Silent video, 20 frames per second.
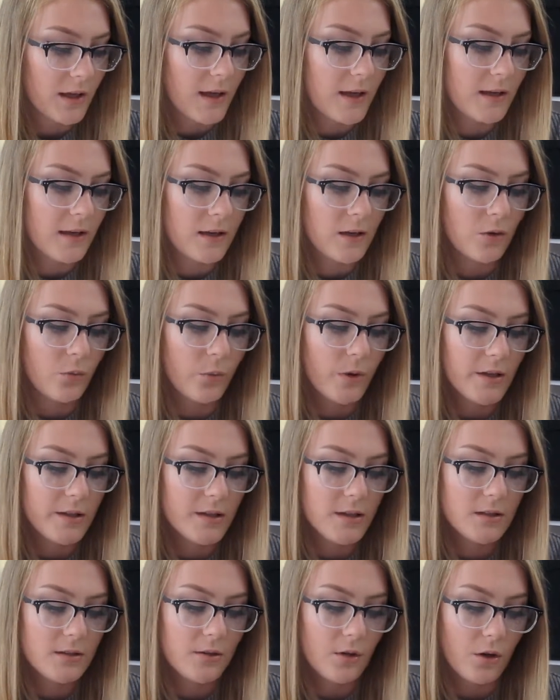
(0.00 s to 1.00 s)
and it
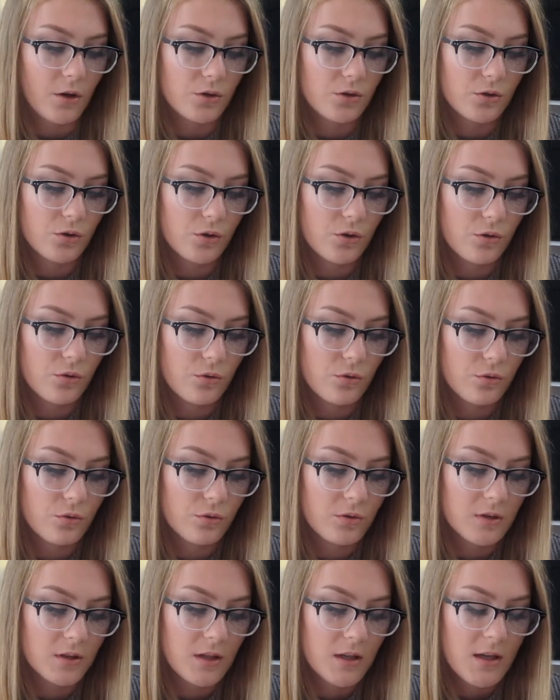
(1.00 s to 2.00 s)
erases dark
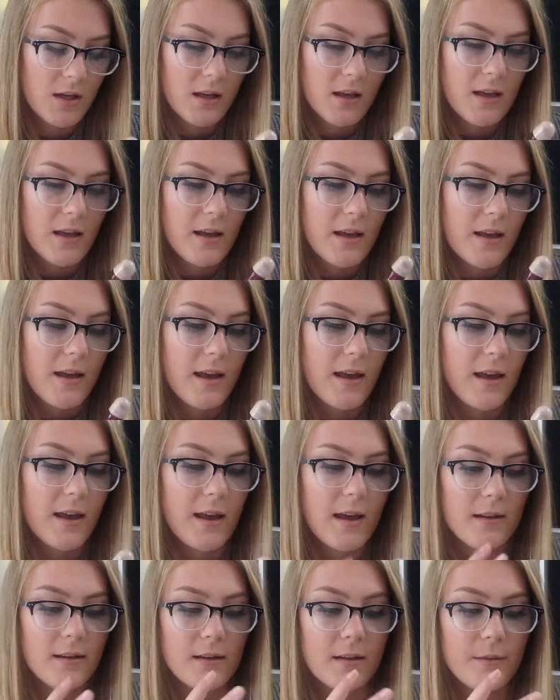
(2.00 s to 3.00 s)
circles
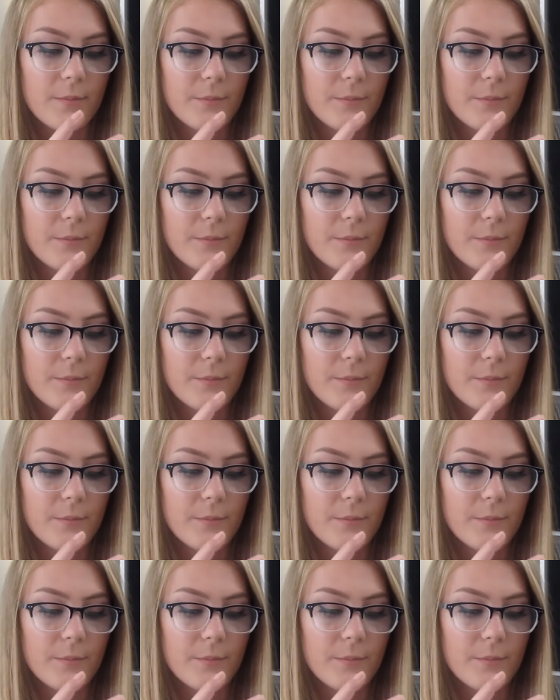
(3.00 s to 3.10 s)
and